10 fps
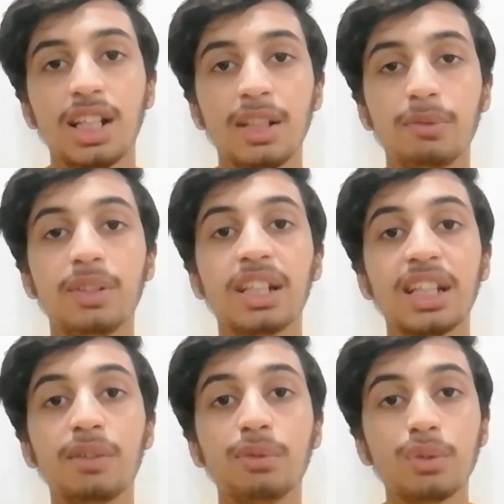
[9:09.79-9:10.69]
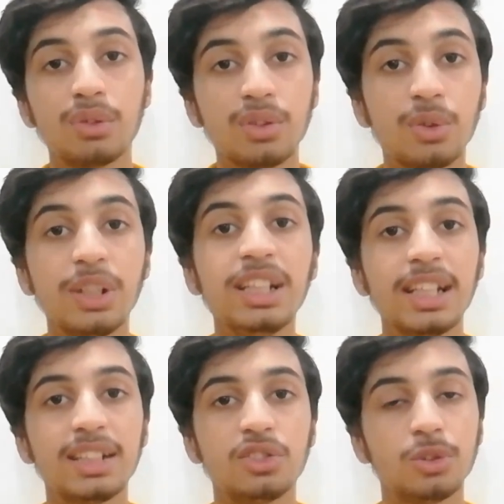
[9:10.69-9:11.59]
If they give you 3
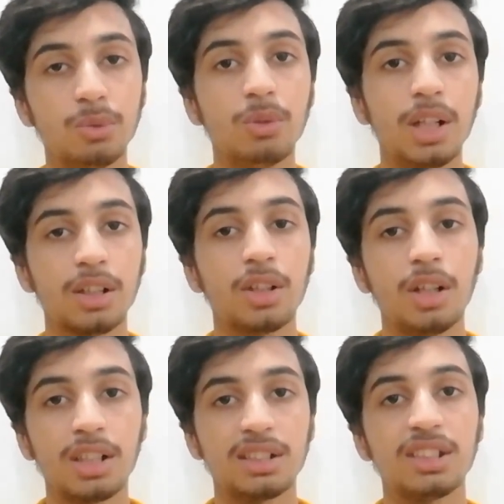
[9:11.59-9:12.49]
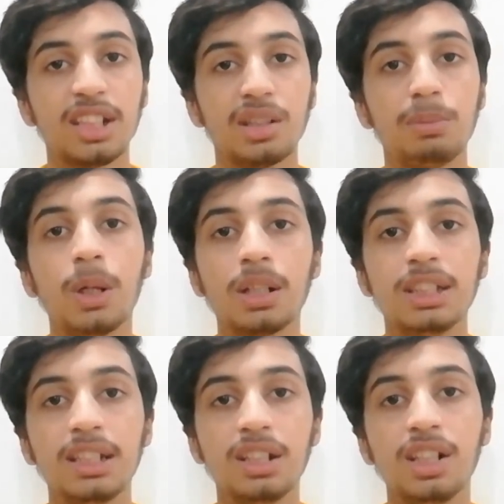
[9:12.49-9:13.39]
days to work on a single
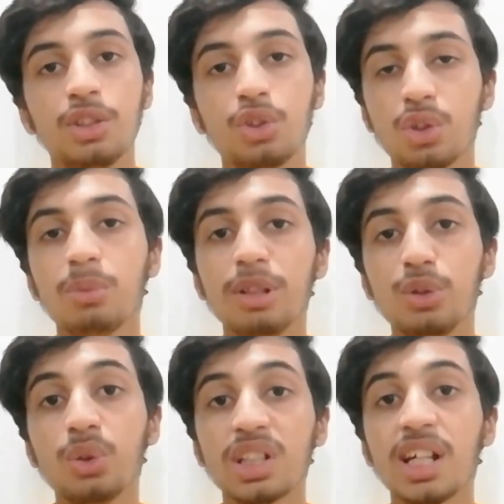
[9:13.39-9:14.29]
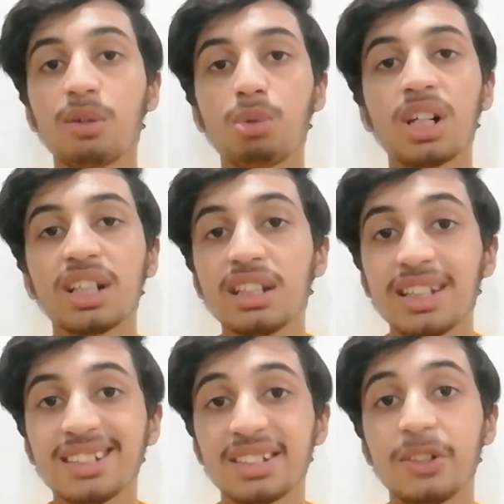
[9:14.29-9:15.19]
project, you should be doing that work in
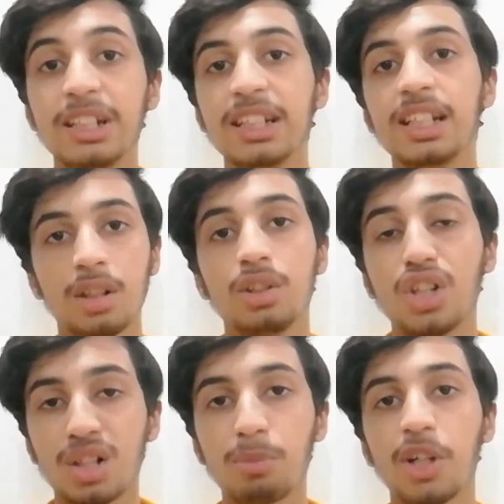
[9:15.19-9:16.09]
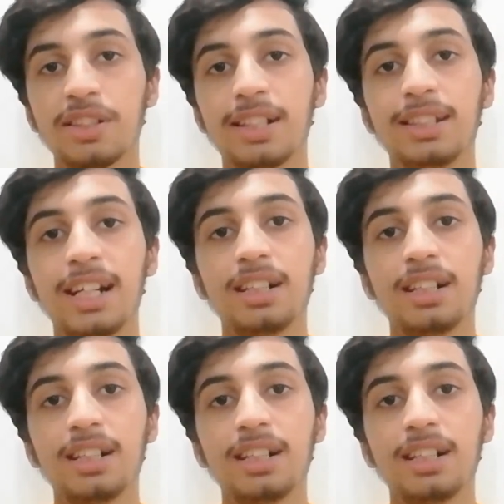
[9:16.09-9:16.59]
just 3 days, not more than that.